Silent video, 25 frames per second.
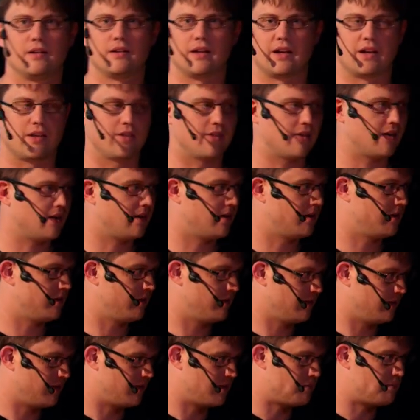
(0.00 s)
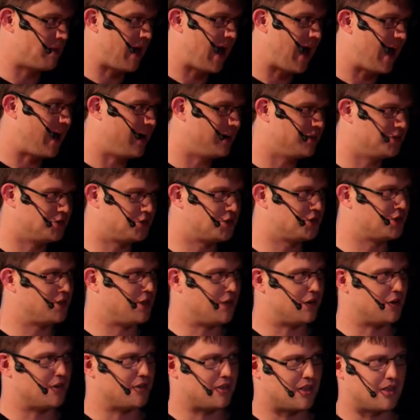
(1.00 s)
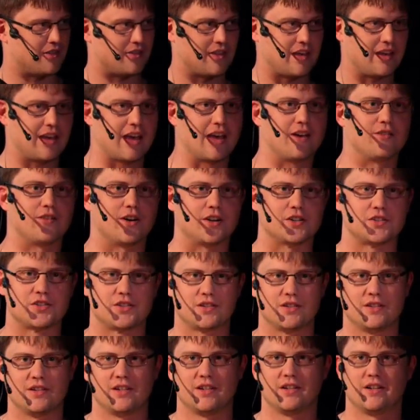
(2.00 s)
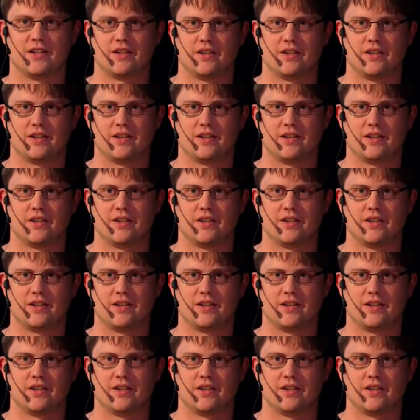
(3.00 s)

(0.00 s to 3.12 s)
Like the, the, the badge, you know, that they gave us.